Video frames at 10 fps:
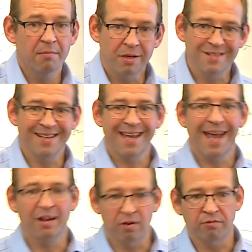because they
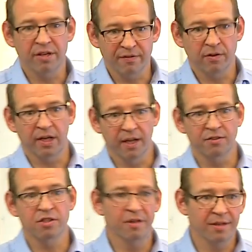cannot
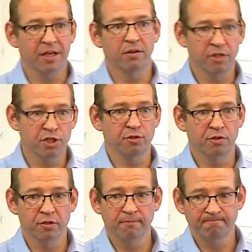refinance and they're not
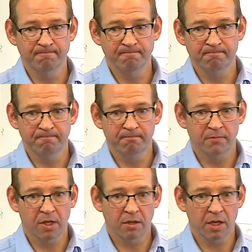insured.
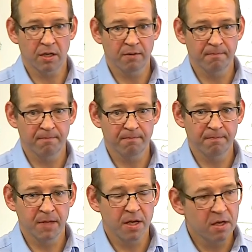Okay?
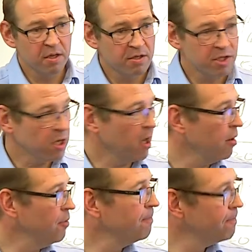
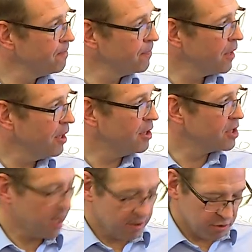So it's
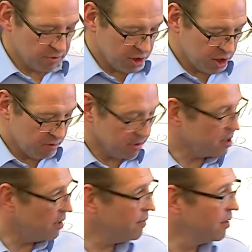
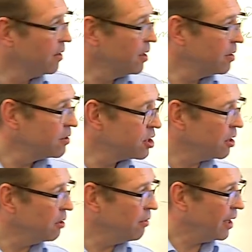counterintuitive
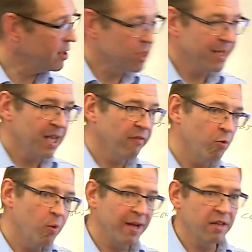to actually give
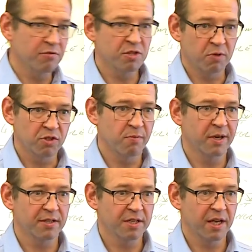away the
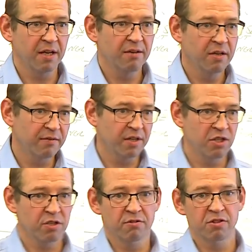responsibility of the
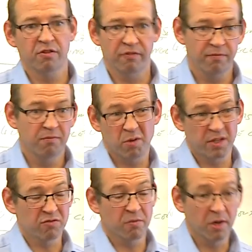insurance of what
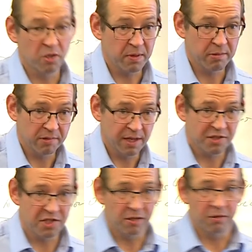is for most people their
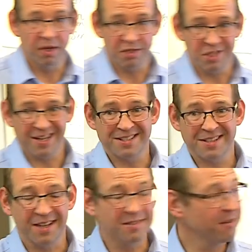single largest
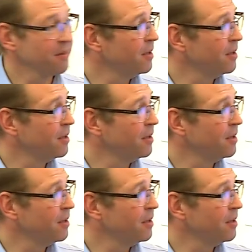asset